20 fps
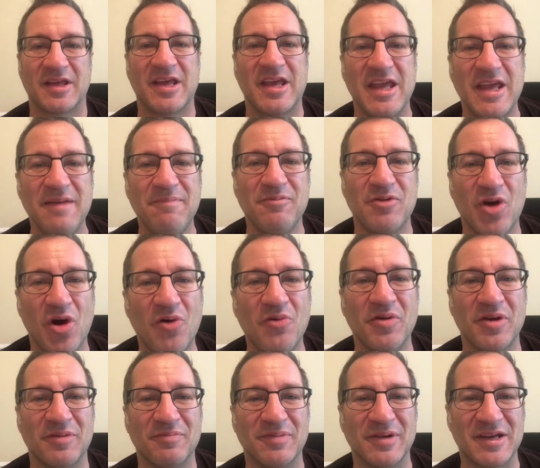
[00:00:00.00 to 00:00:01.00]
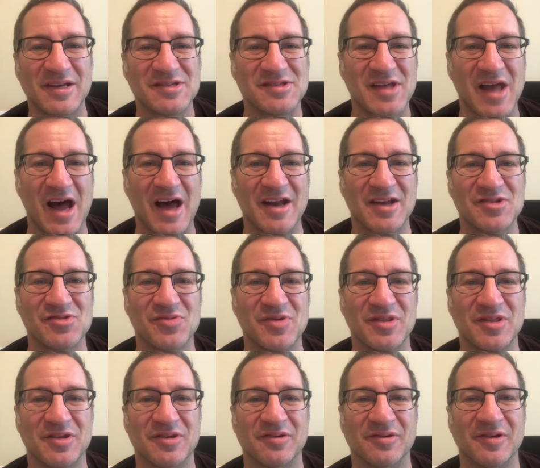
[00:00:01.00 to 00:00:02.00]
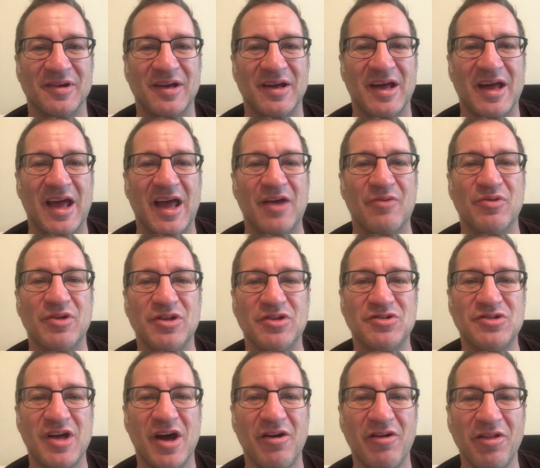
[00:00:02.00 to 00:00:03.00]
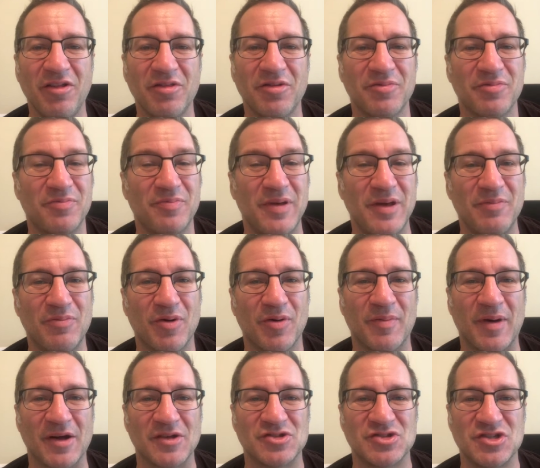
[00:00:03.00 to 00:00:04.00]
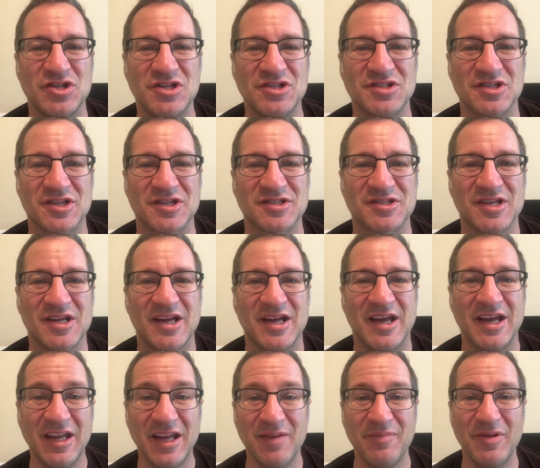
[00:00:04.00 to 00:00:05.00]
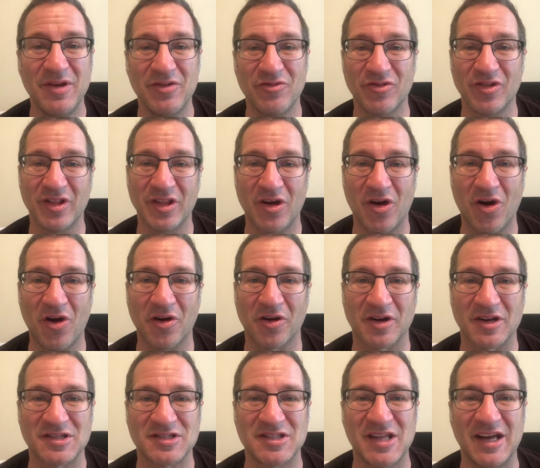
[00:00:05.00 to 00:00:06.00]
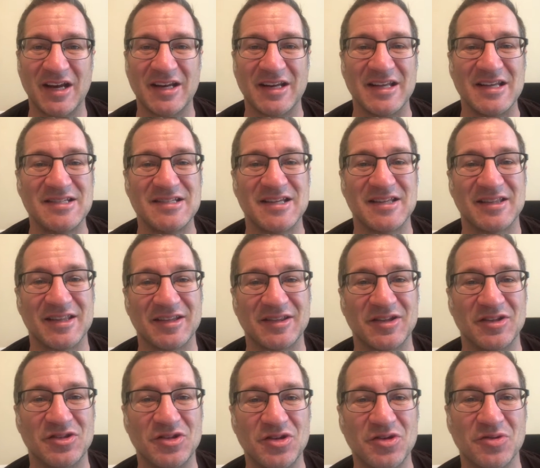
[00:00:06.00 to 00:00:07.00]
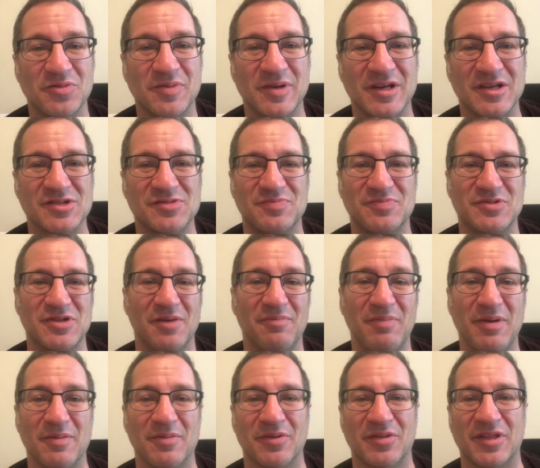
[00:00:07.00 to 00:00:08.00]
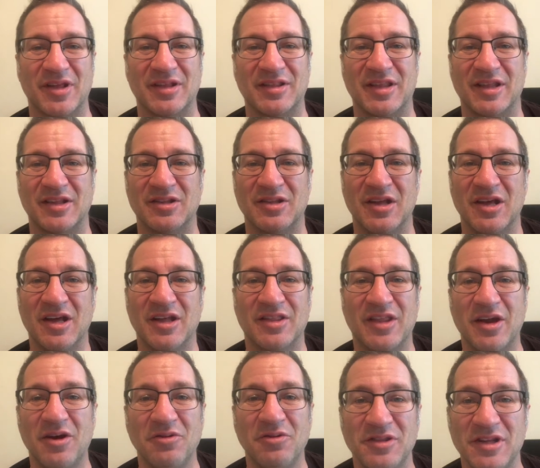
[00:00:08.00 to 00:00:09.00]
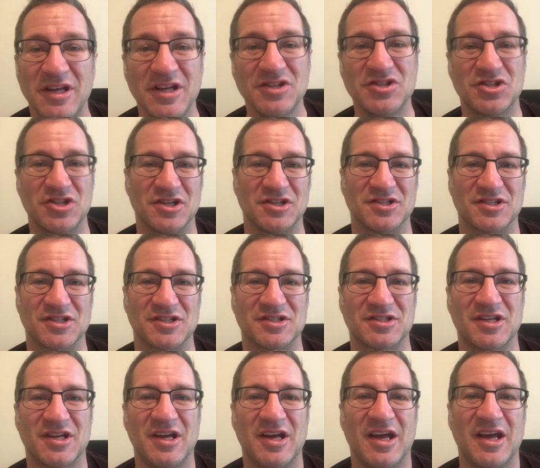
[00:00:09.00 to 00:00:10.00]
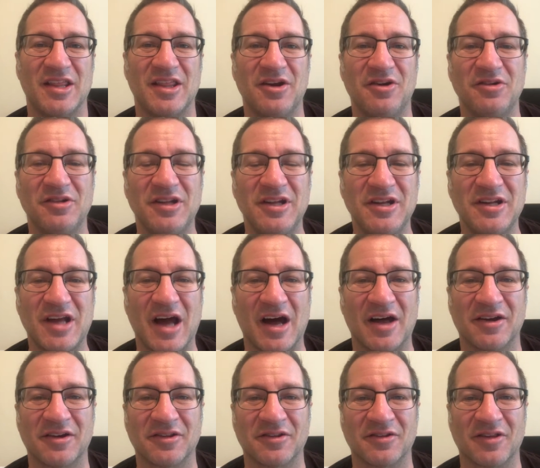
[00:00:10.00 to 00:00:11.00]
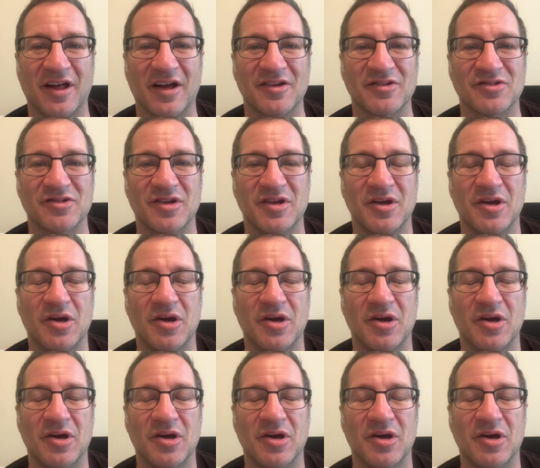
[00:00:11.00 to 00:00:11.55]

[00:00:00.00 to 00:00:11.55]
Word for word: Keep going because God is with you. Hey, when you tell other people about Jesus, it can be really hard. It's not an easy thing to do because some people think that they need Jesus and they don't need God in their lives.